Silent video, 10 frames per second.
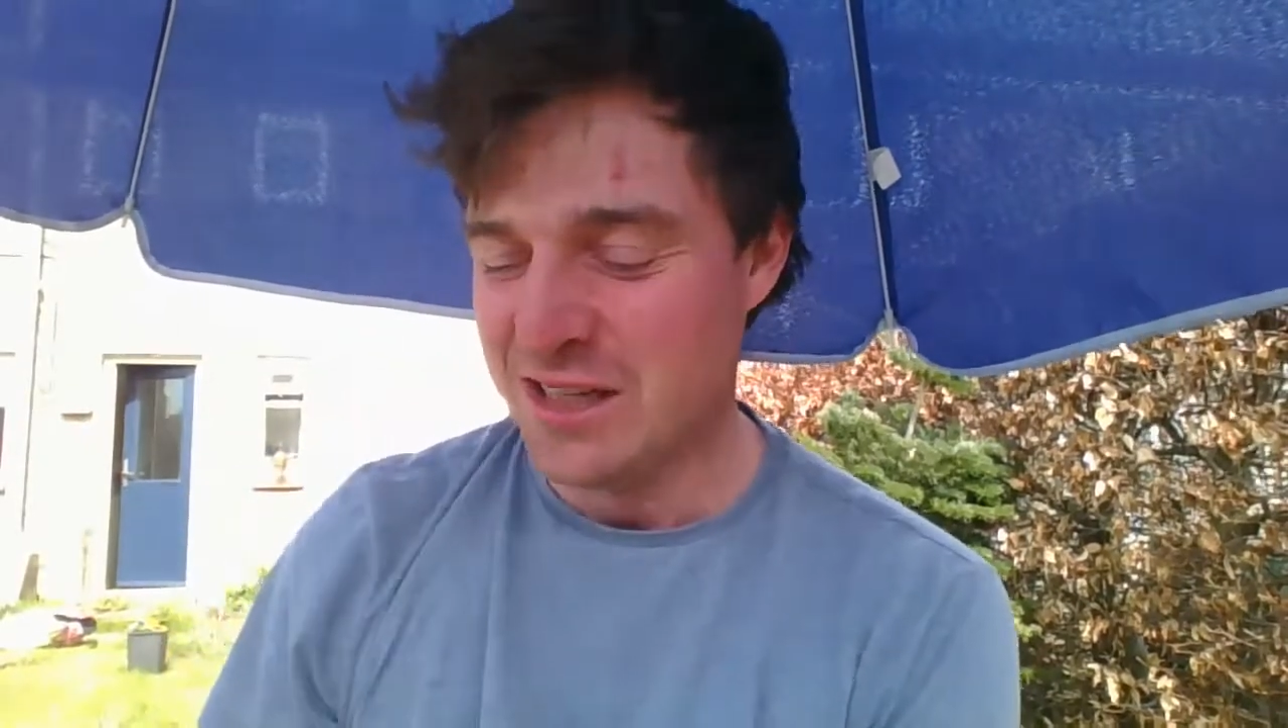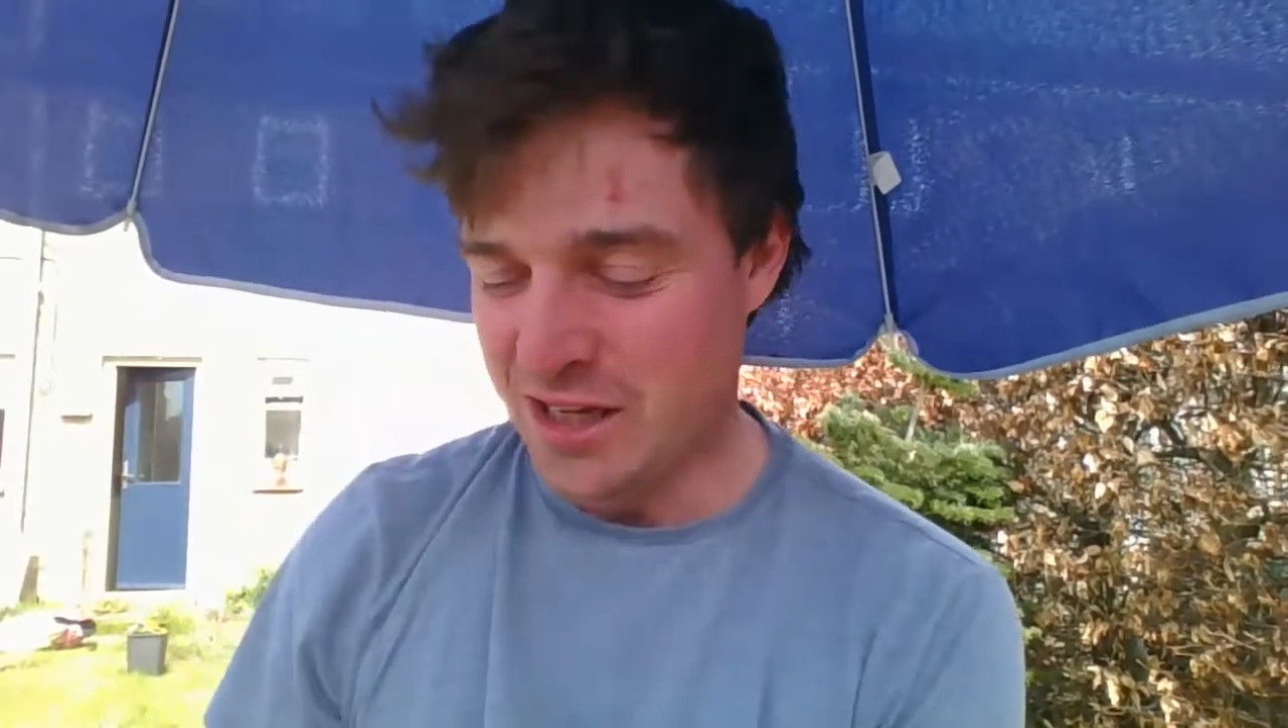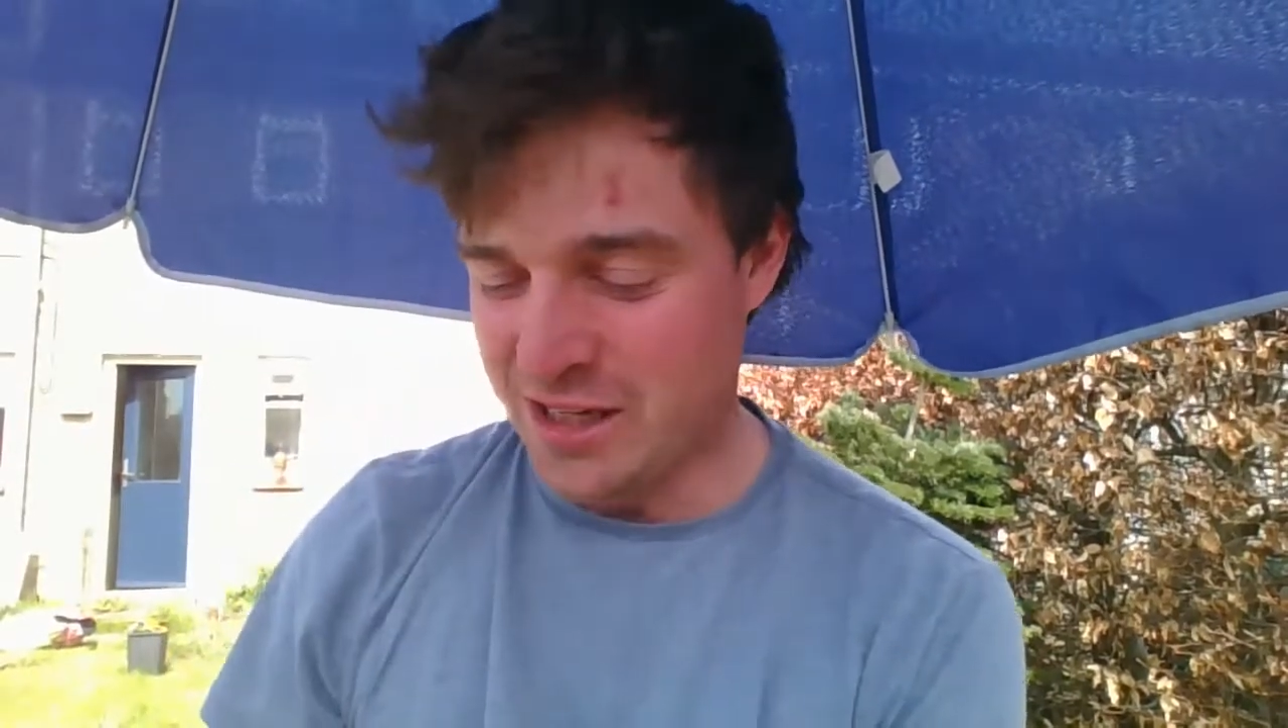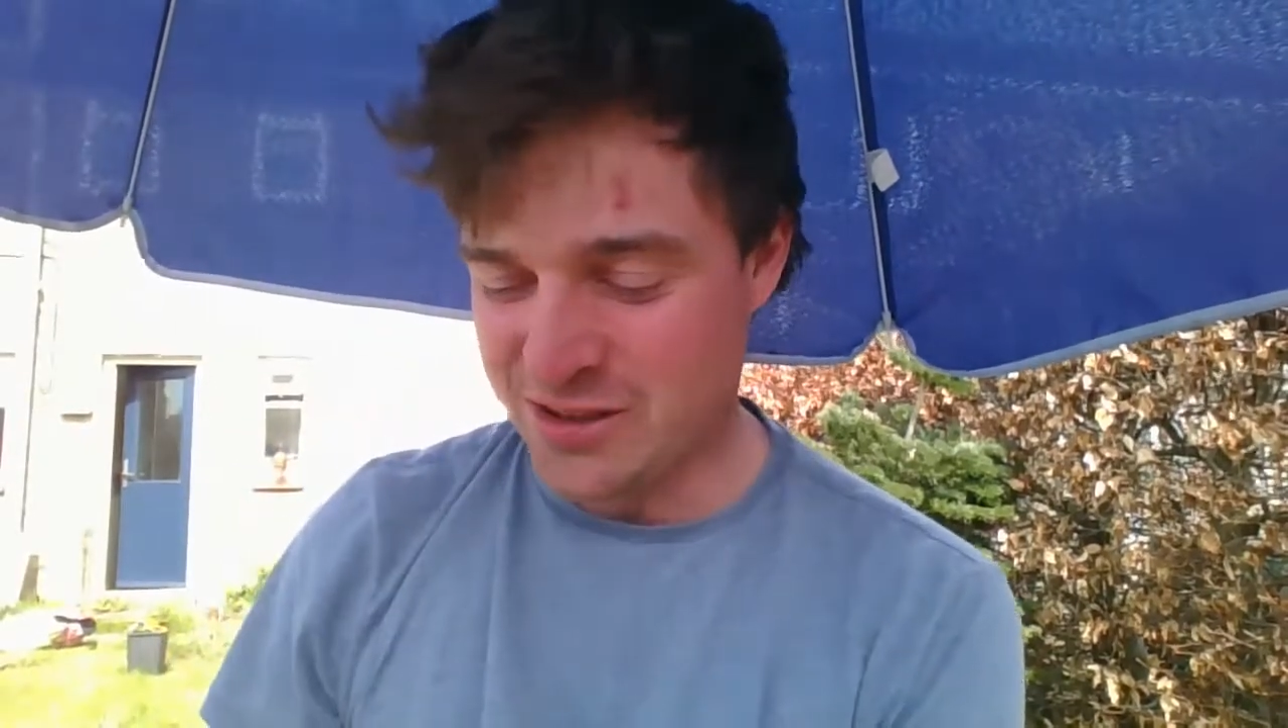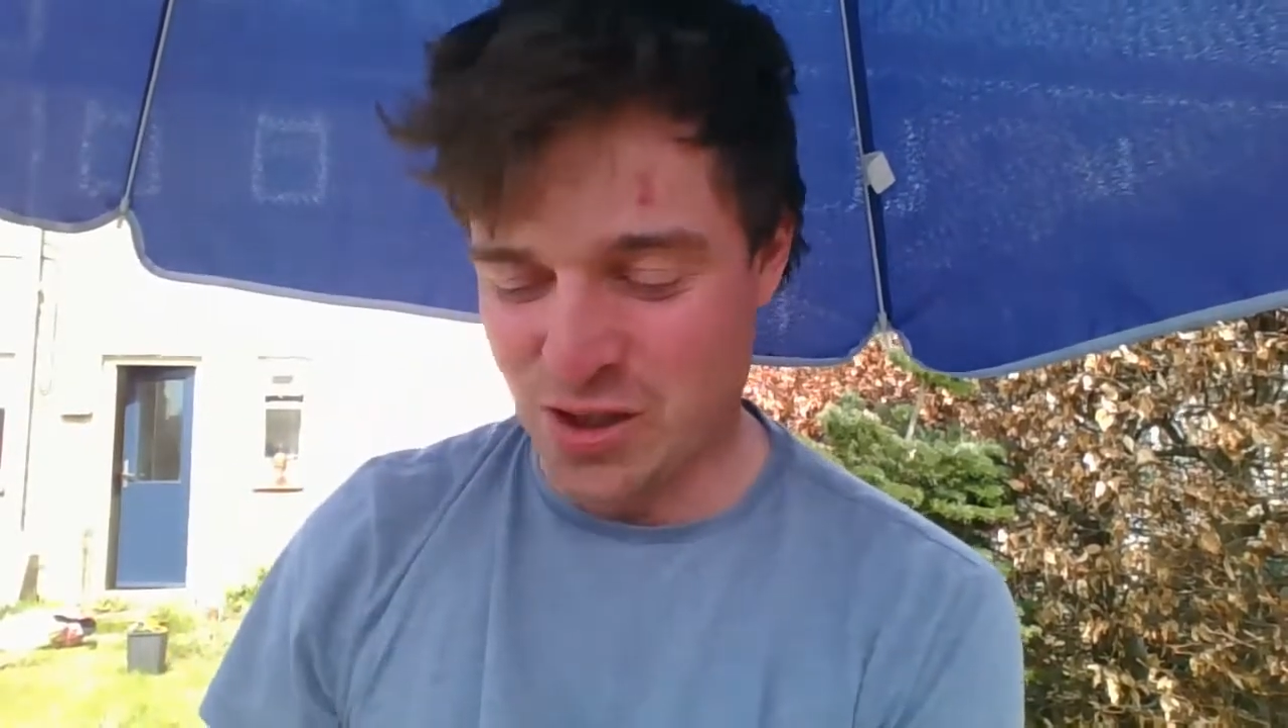
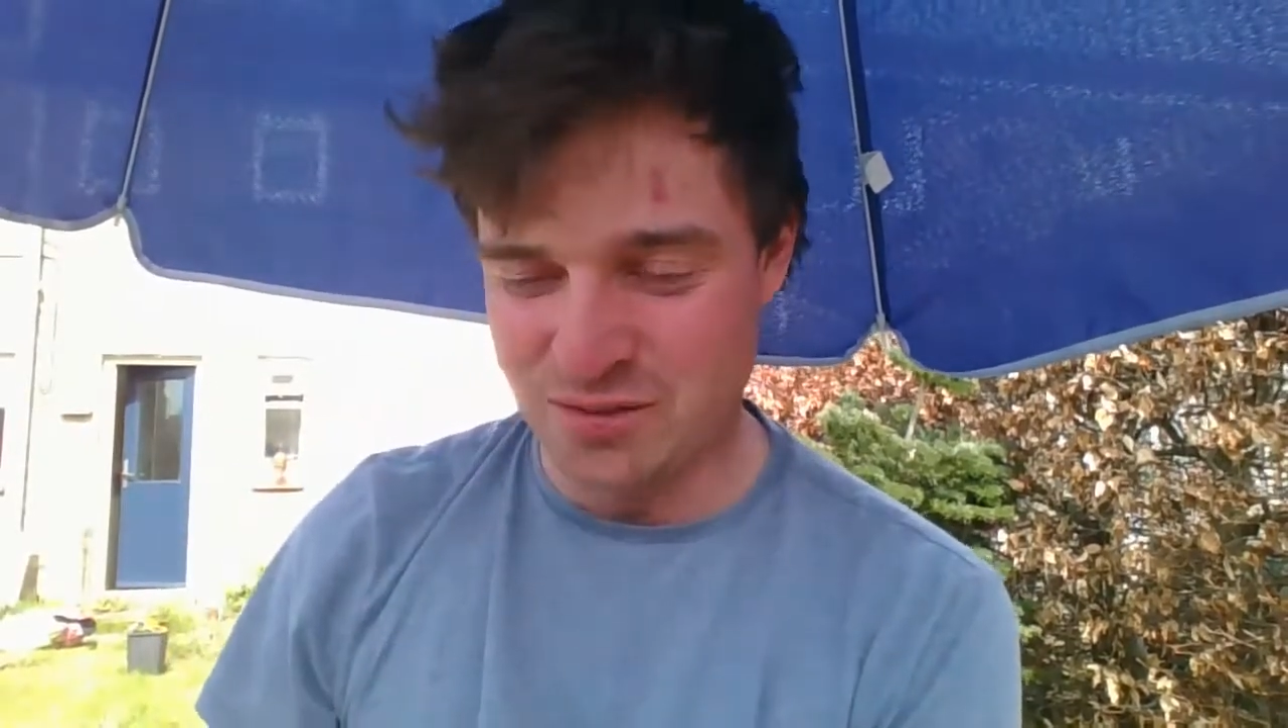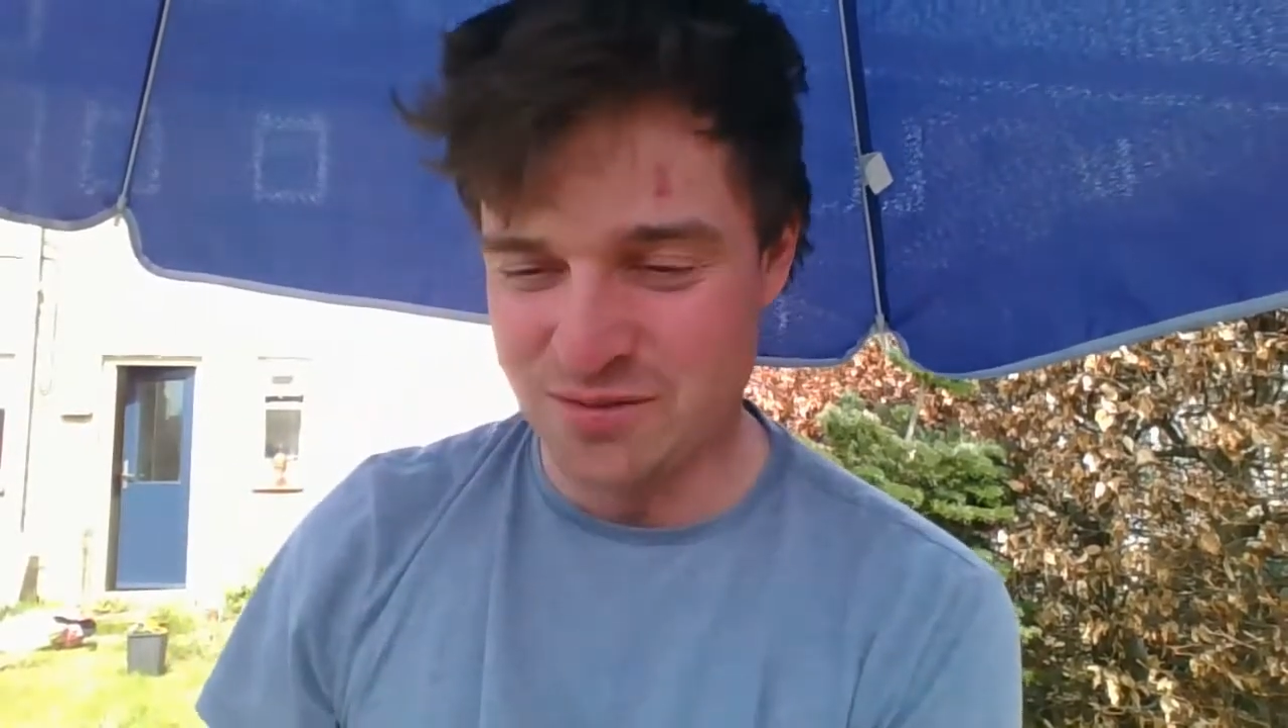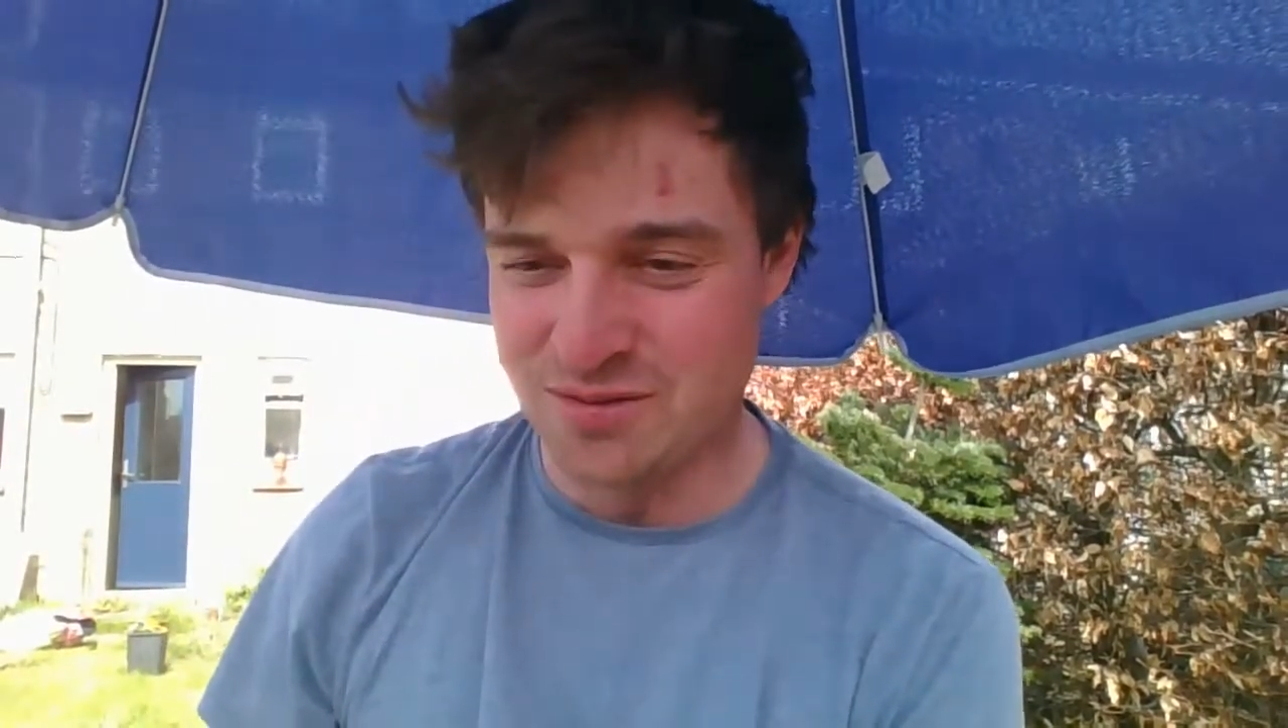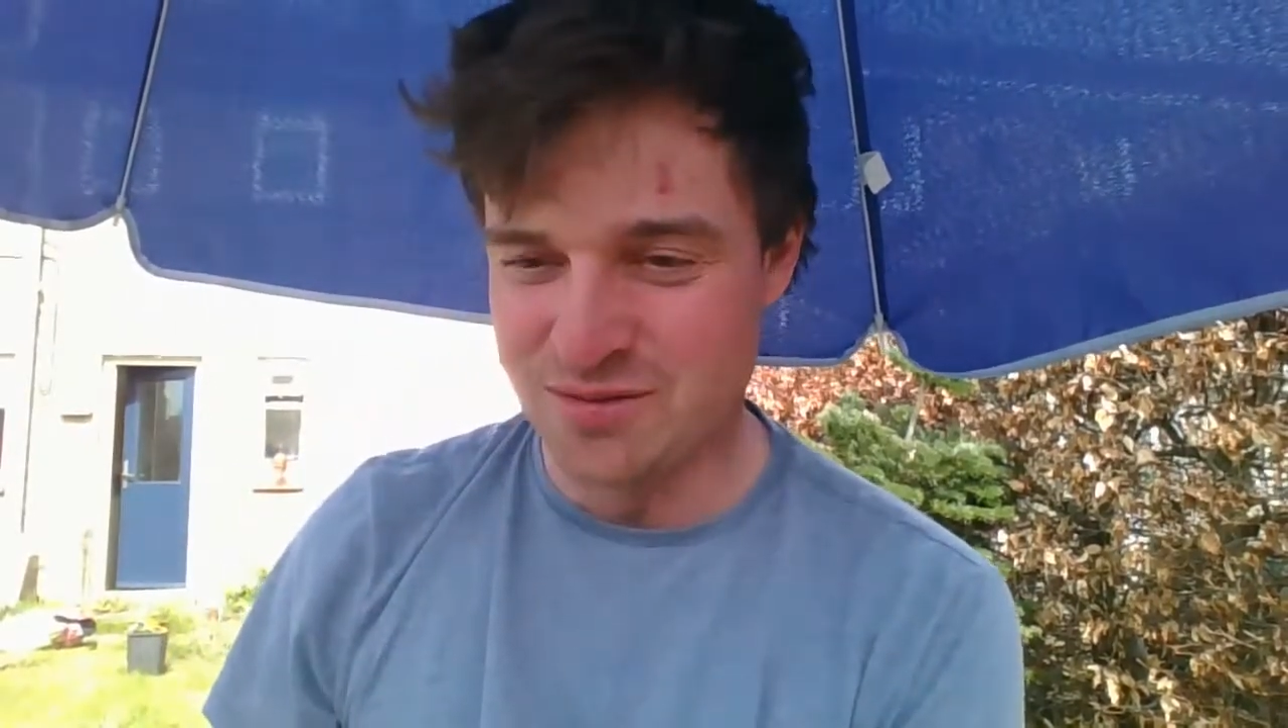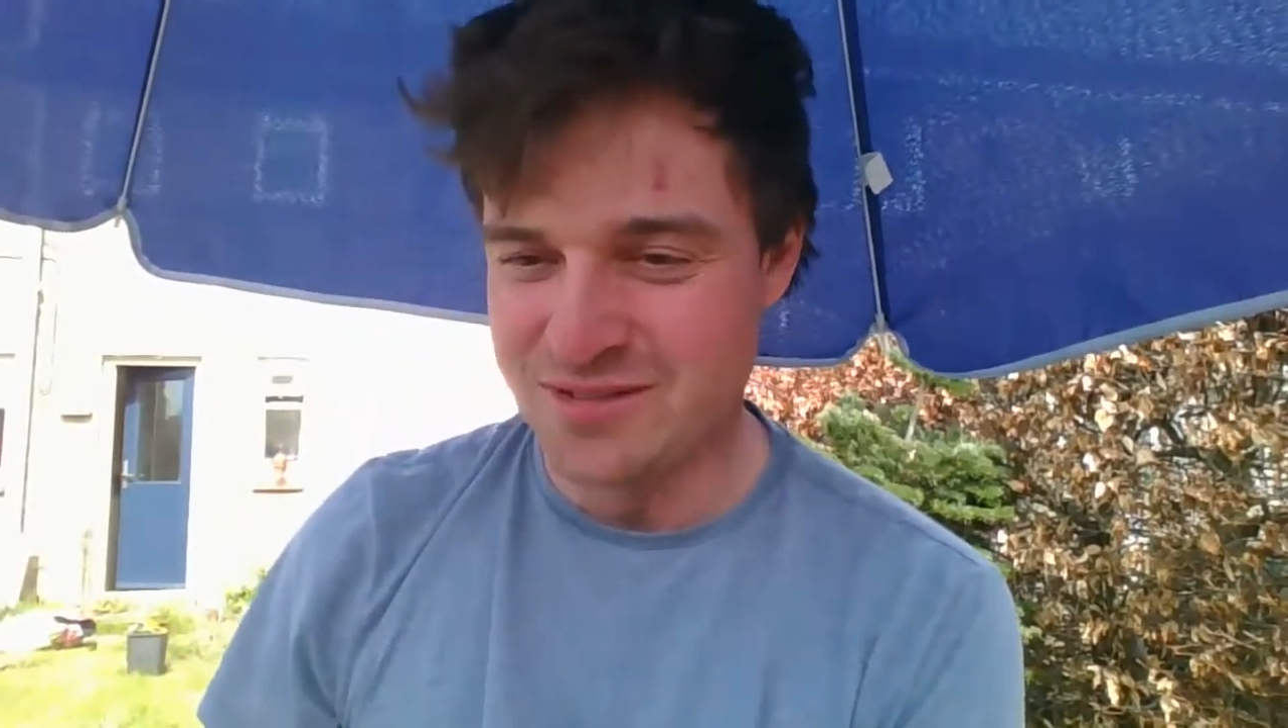I can't.